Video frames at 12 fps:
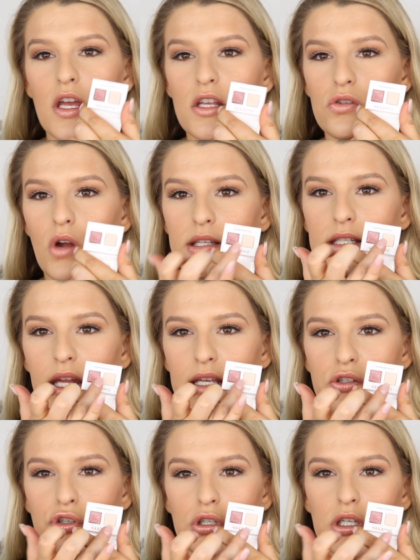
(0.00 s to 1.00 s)
So it has a
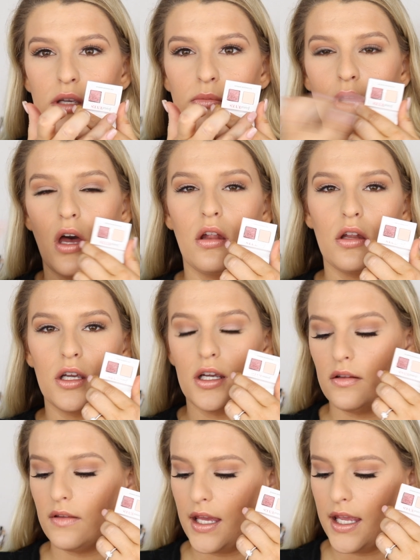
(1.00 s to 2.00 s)
nice cream
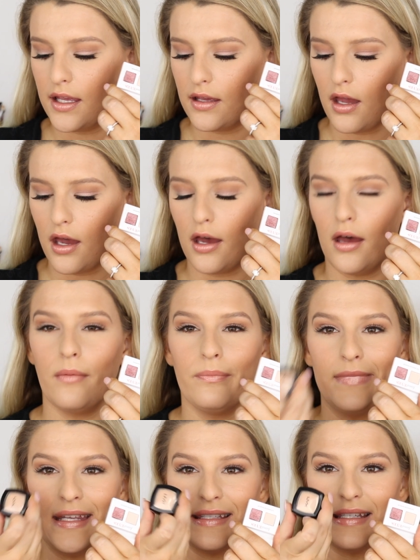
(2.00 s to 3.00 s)
color like um,
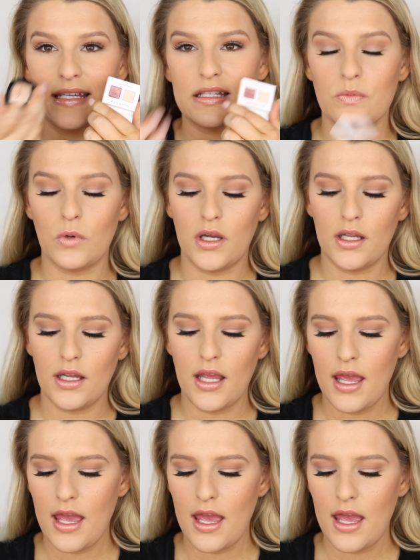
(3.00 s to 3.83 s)
this N Y X one.